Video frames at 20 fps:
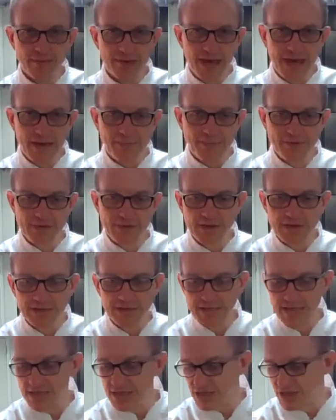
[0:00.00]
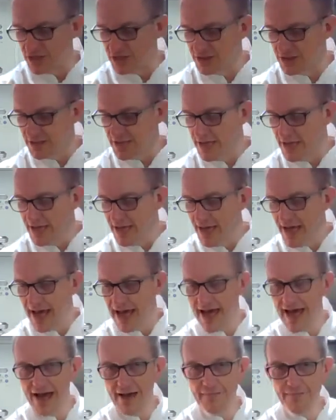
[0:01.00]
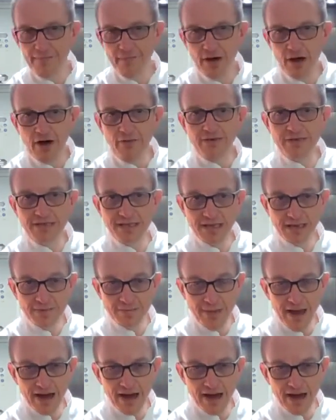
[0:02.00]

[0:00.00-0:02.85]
It'll be absolutely delicious. Obviously